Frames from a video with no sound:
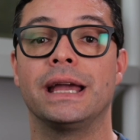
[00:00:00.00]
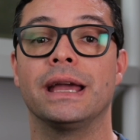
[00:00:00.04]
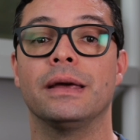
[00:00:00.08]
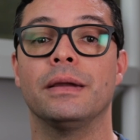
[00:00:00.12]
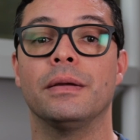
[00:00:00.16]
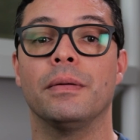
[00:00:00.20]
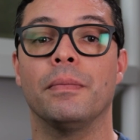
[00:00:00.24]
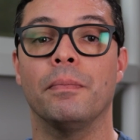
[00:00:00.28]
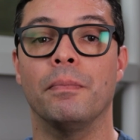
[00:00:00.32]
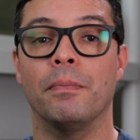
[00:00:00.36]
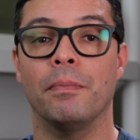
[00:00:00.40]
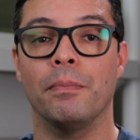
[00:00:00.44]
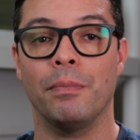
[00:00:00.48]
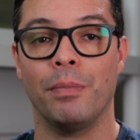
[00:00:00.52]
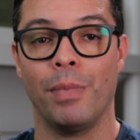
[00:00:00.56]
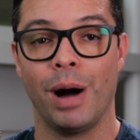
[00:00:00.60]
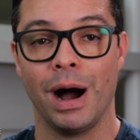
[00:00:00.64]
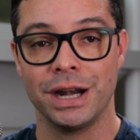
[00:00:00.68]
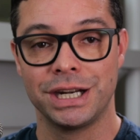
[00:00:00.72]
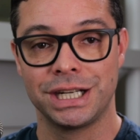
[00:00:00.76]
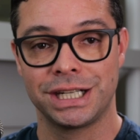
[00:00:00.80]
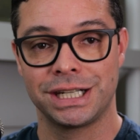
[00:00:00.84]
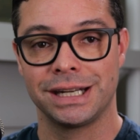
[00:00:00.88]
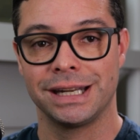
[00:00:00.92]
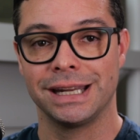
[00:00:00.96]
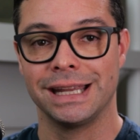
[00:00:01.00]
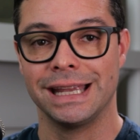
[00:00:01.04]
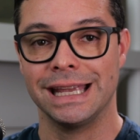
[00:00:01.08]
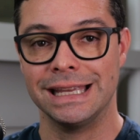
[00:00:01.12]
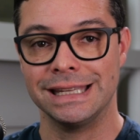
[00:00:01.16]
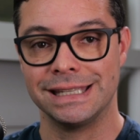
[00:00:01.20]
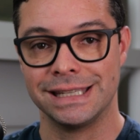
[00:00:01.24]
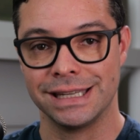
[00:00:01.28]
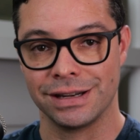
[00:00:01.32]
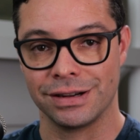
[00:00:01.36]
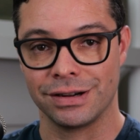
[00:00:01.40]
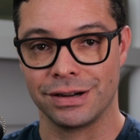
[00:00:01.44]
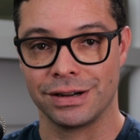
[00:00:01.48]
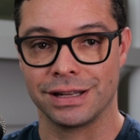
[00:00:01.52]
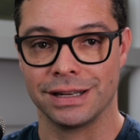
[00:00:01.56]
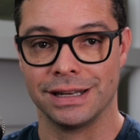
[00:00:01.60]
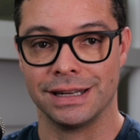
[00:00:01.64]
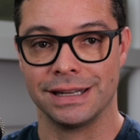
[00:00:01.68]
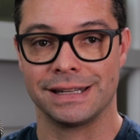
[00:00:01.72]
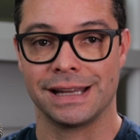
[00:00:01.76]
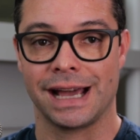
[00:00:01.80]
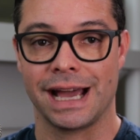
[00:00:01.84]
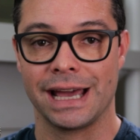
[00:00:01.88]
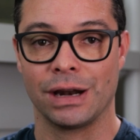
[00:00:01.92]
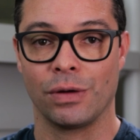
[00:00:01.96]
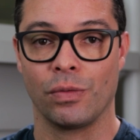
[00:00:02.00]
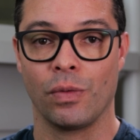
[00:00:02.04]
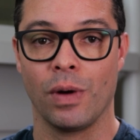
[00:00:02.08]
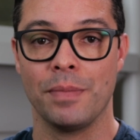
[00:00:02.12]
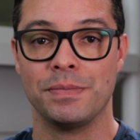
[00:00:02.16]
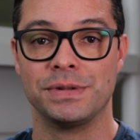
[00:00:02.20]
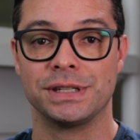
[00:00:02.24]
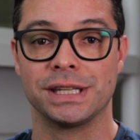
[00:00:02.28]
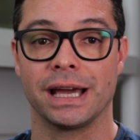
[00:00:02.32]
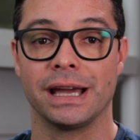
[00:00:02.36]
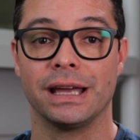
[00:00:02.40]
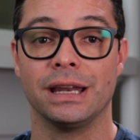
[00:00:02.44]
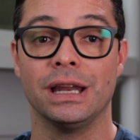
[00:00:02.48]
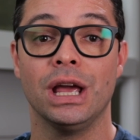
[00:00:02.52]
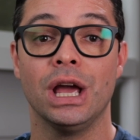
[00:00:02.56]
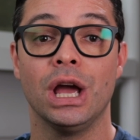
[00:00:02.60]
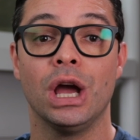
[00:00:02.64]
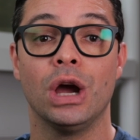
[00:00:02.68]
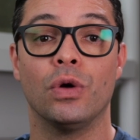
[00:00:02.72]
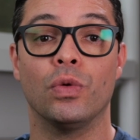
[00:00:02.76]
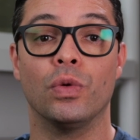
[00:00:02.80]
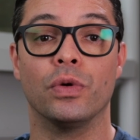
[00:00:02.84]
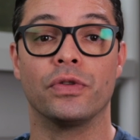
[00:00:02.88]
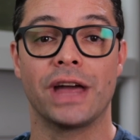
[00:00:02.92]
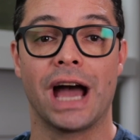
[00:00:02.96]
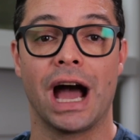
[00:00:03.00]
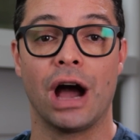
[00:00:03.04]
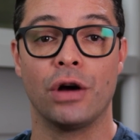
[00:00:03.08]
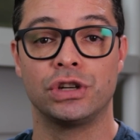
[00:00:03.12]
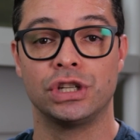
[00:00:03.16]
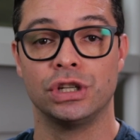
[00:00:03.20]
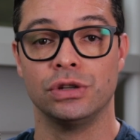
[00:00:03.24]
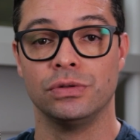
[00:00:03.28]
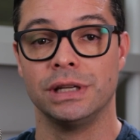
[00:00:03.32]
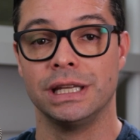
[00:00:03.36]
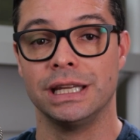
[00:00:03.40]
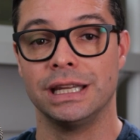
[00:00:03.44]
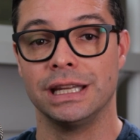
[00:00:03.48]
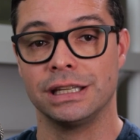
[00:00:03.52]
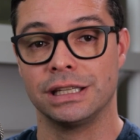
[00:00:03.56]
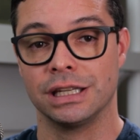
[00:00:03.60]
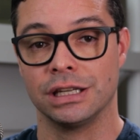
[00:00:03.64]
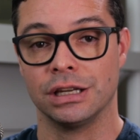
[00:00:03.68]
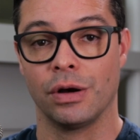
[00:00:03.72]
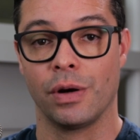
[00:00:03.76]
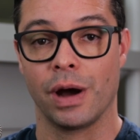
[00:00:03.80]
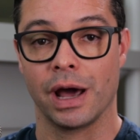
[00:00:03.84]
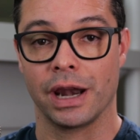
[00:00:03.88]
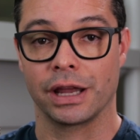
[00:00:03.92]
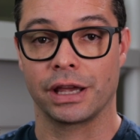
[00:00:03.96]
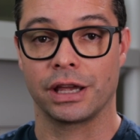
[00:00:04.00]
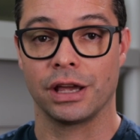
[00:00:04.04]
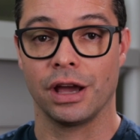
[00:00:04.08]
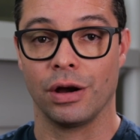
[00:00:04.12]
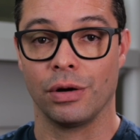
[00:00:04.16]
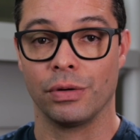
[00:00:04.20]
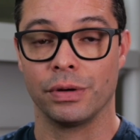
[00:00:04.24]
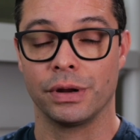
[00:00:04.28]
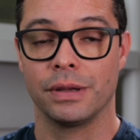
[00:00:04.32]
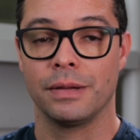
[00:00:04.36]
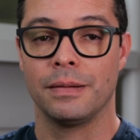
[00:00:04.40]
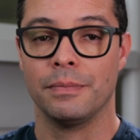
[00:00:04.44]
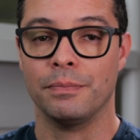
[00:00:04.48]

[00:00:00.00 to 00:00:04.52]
it much easier to design a website without you needing to know how to code.